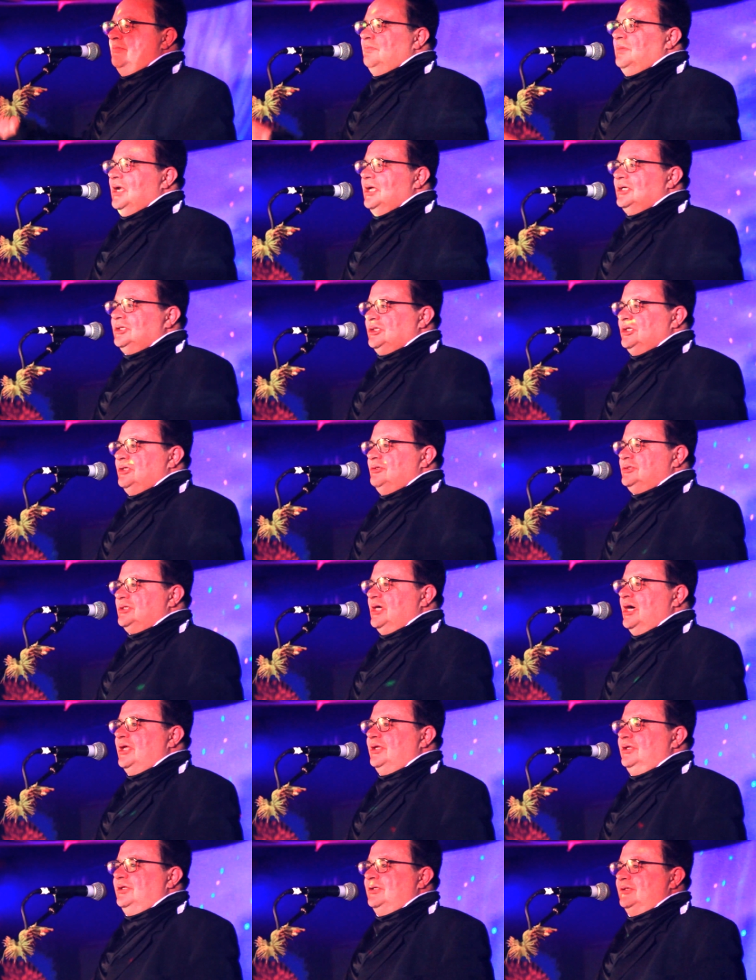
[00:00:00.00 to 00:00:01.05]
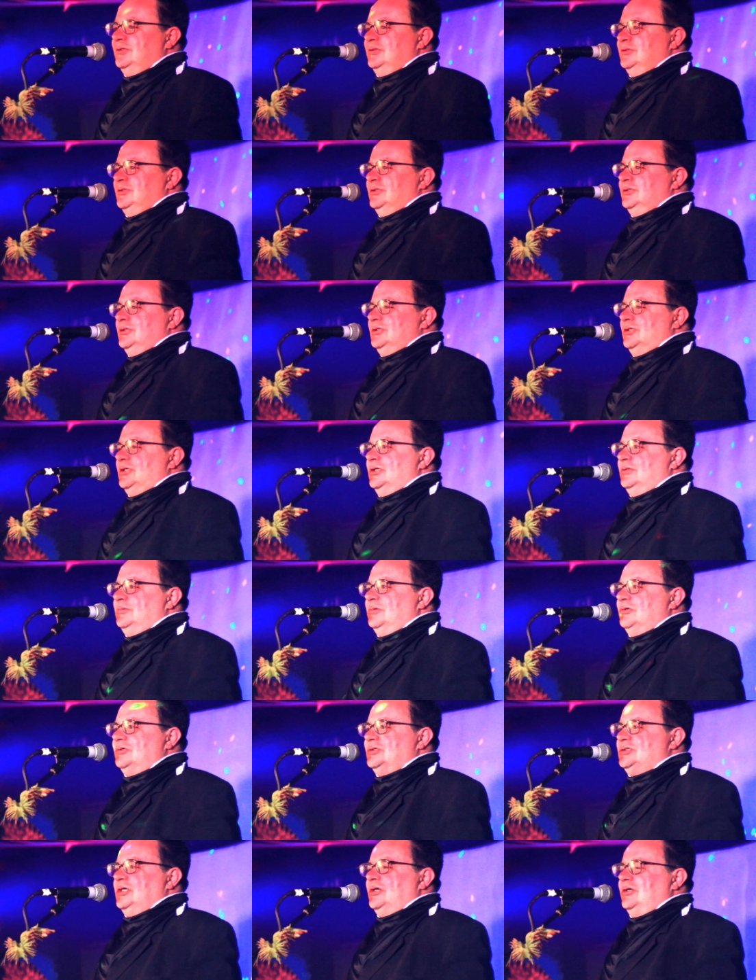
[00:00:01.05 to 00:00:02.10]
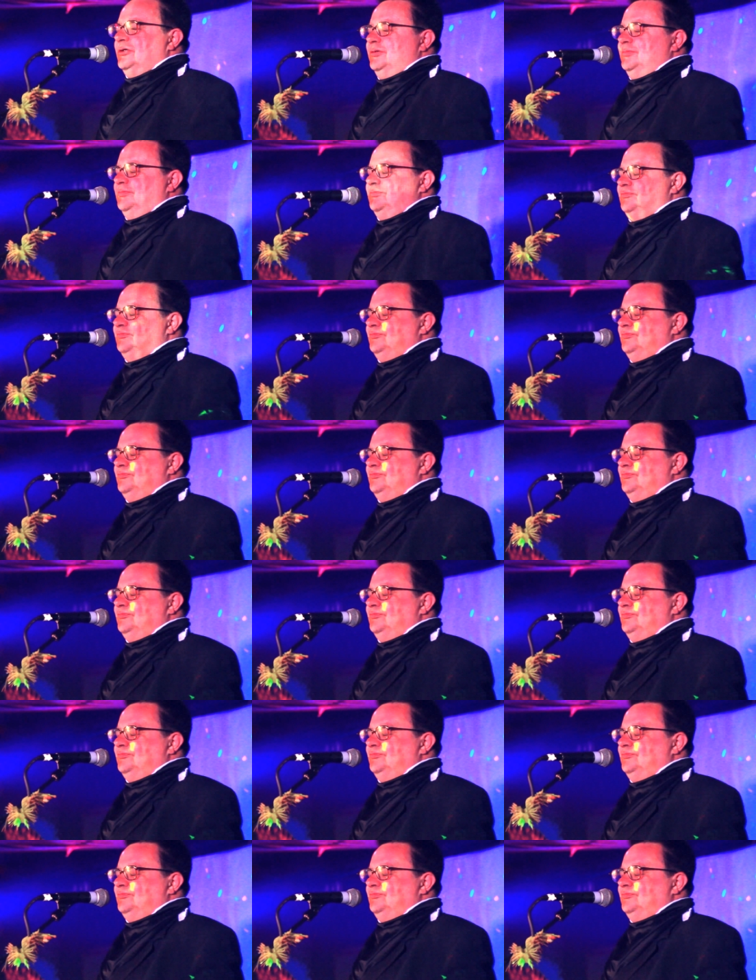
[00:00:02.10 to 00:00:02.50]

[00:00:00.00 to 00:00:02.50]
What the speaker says: "Bless you, son," and walks on.